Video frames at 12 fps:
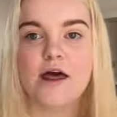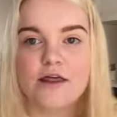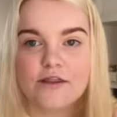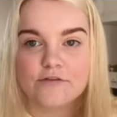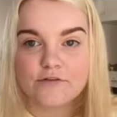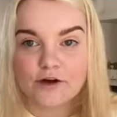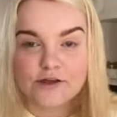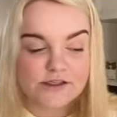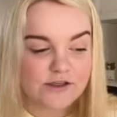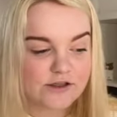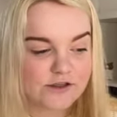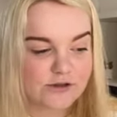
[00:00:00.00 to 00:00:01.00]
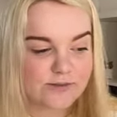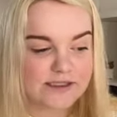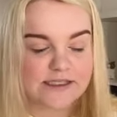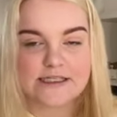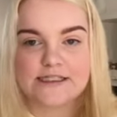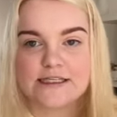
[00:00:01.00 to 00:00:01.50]
The first of the Super
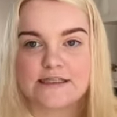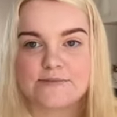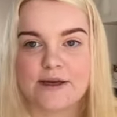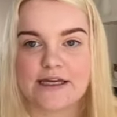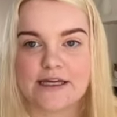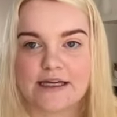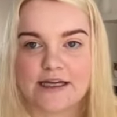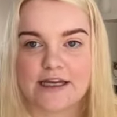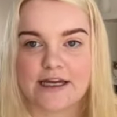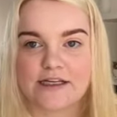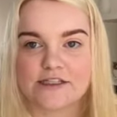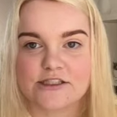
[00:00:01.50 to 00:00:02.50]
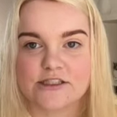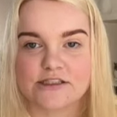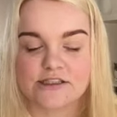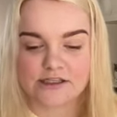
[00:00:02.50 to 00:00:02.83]
6 is making connections.